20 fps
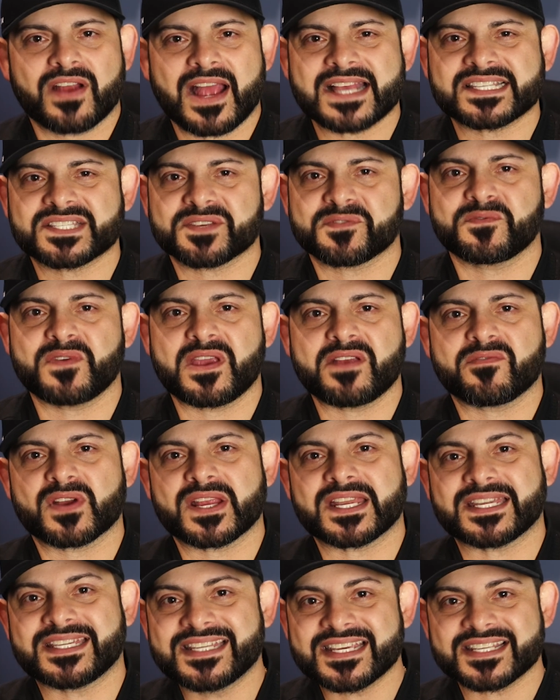has a
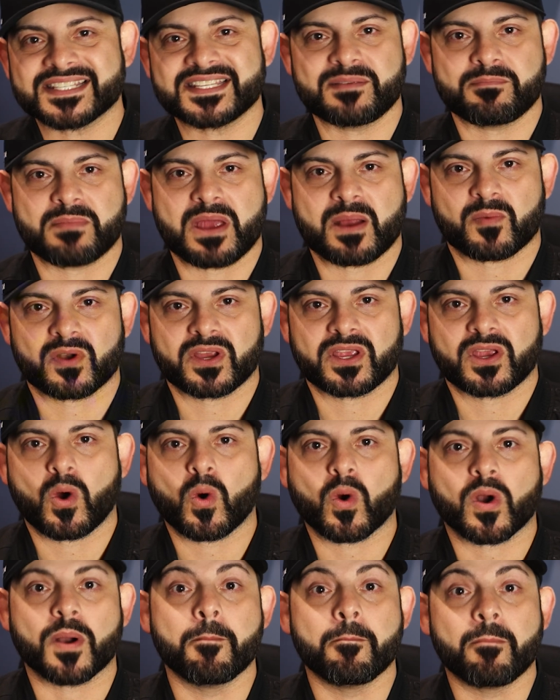favorite Disney memory
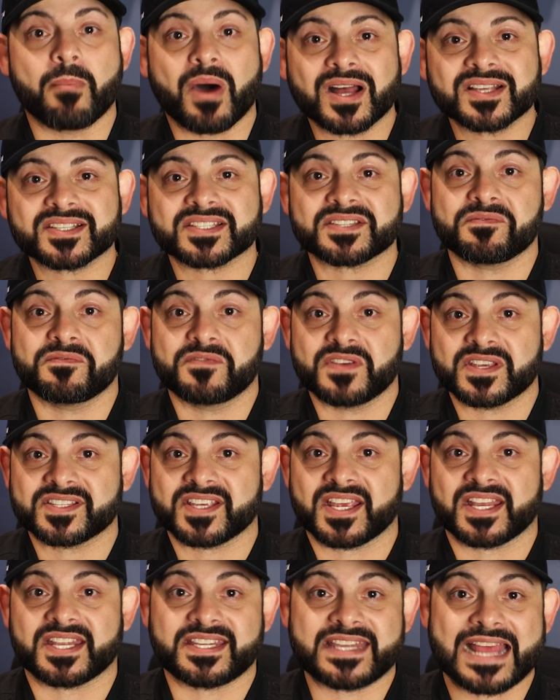or a
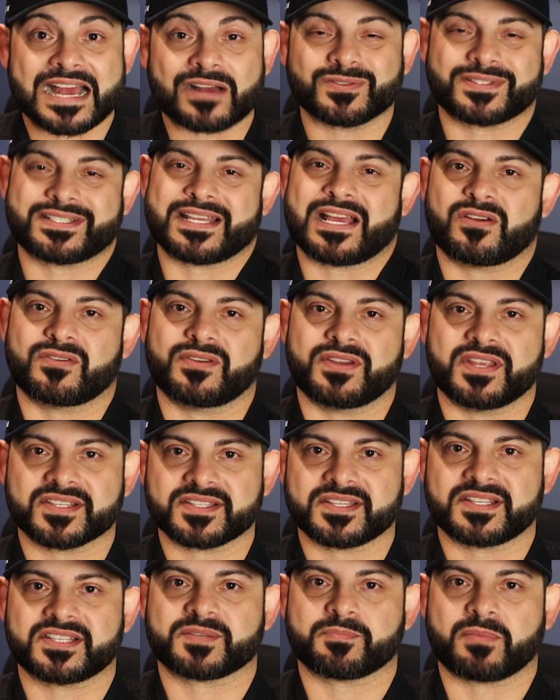must-visit downtown
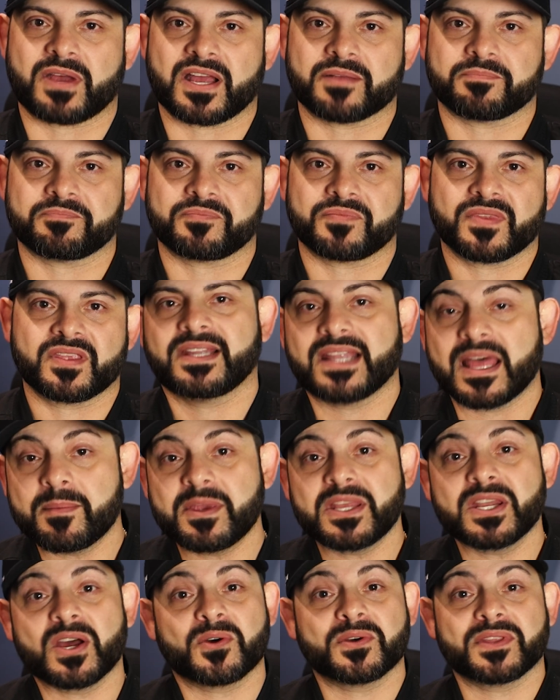Disney spot? Let
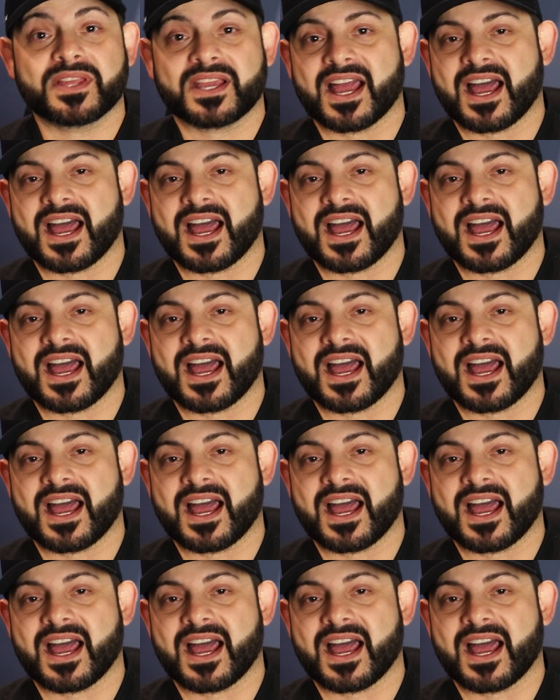me know in the